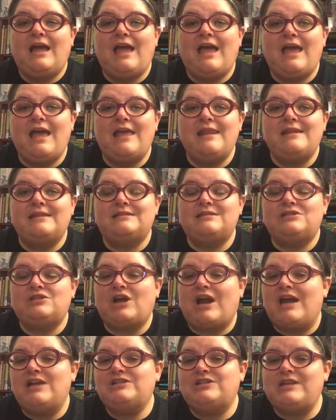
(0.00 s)
And it's a
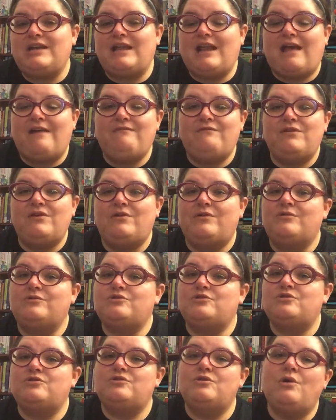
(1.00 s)
tragedy, and I feel
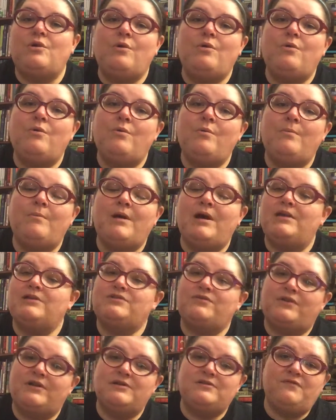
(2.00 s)
so
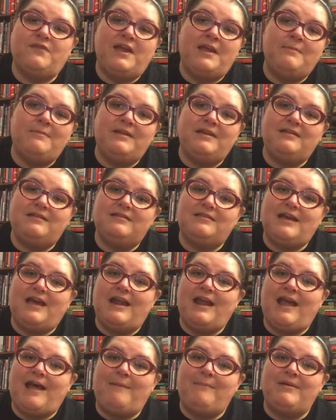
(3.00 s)
much for his family that
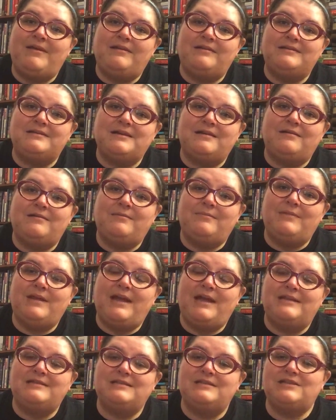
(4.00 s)
that happened.
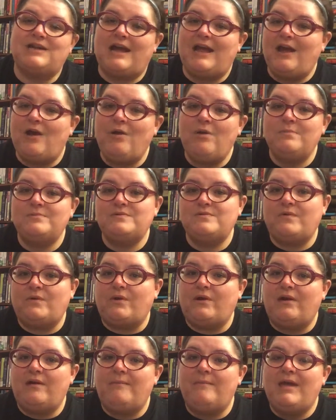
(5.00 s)
They had such high hopes
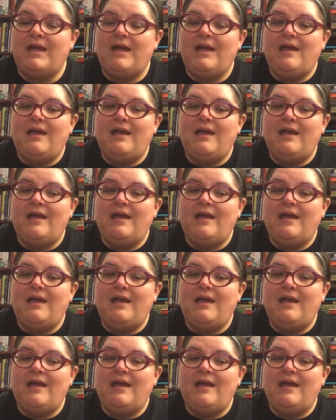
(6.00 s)
for him.